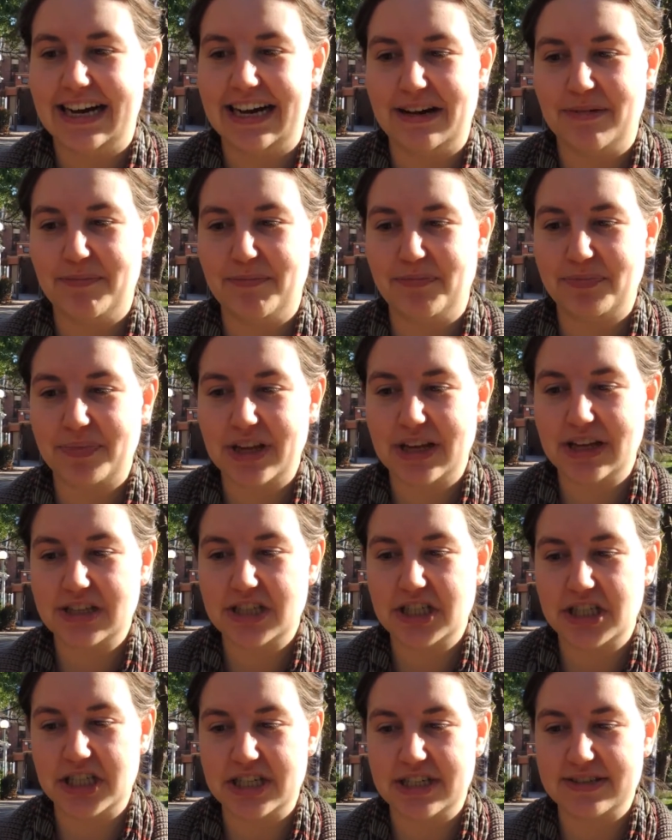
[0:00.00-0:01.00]
Um,
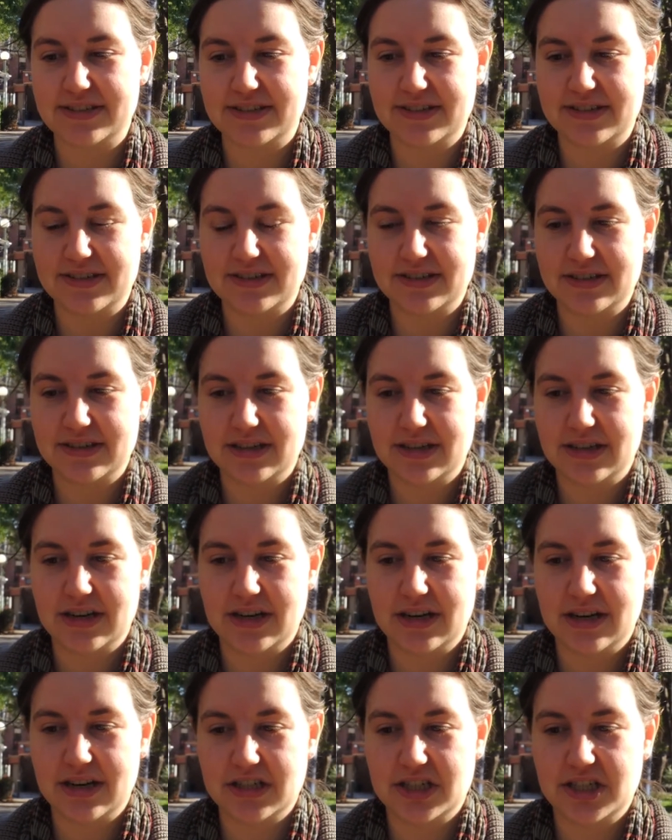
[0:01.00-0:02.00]
she's
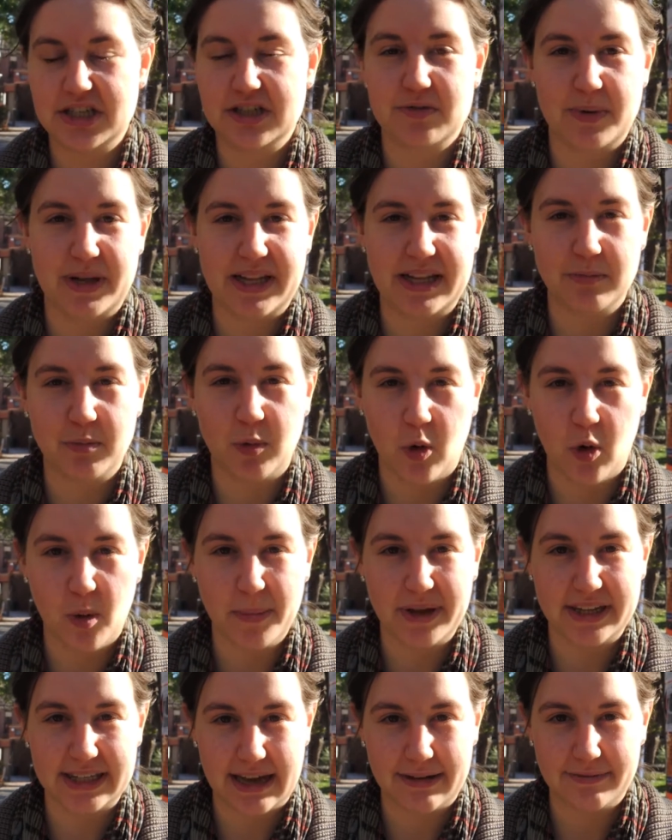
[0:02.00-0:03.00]
she's really
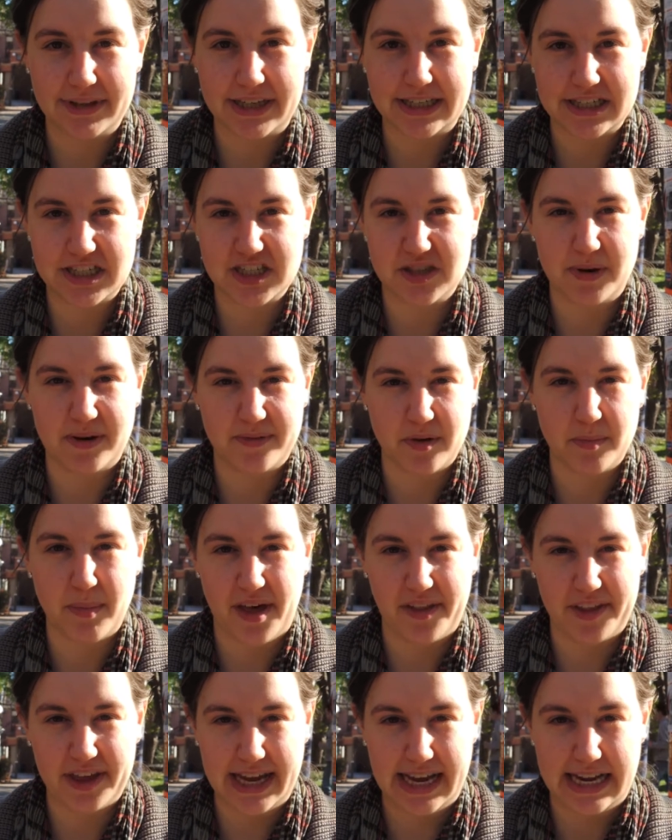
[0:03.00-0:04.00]
warm and loving. She's a bit of a
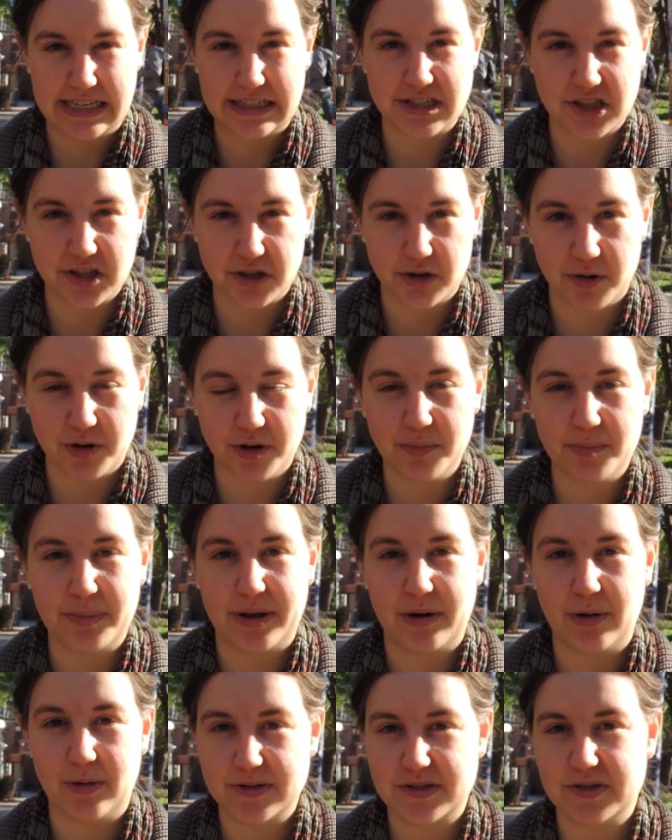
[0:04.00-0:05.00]
mother hen to the group,
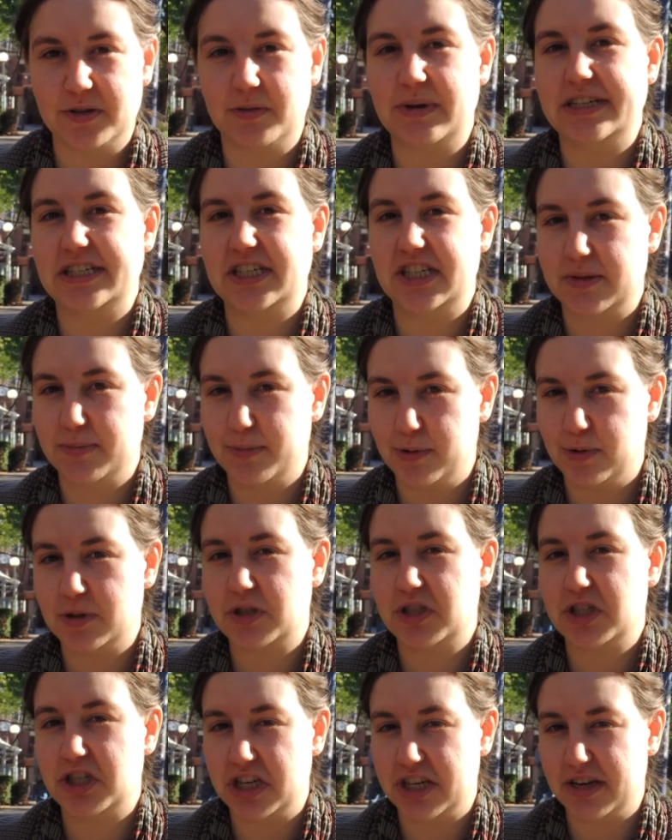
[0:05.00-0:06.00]
but also when she's
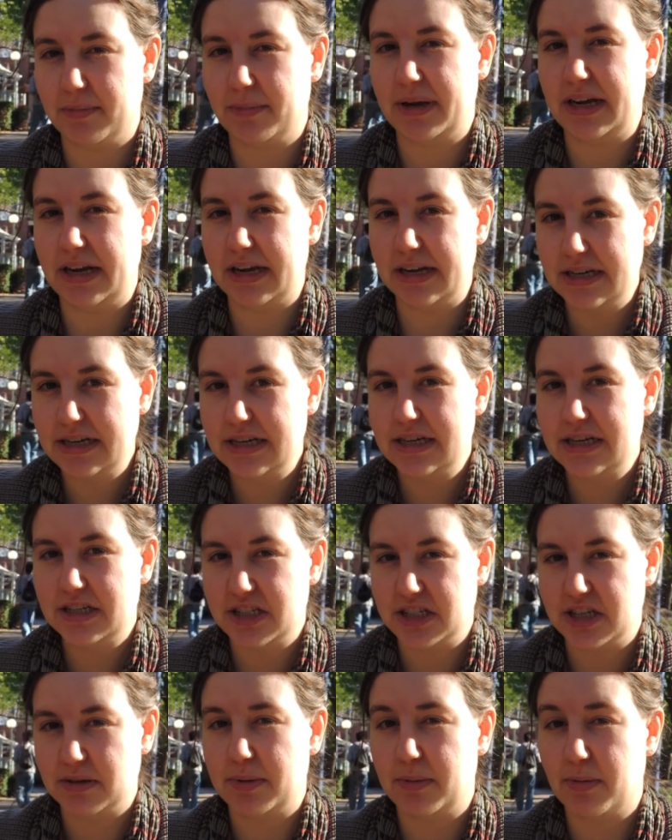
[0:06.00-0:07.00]
pushed, she can be
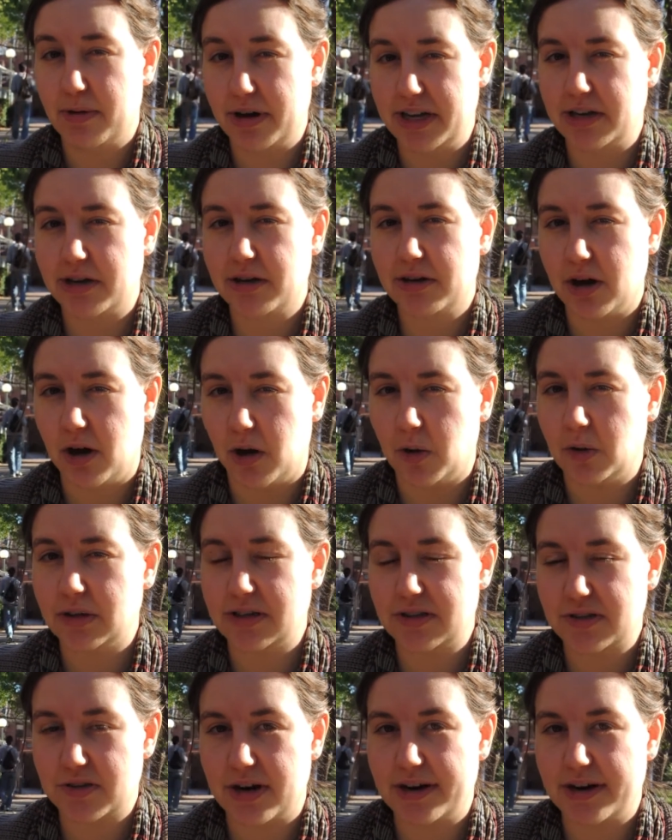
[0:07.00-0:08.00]
she can be pretty cold and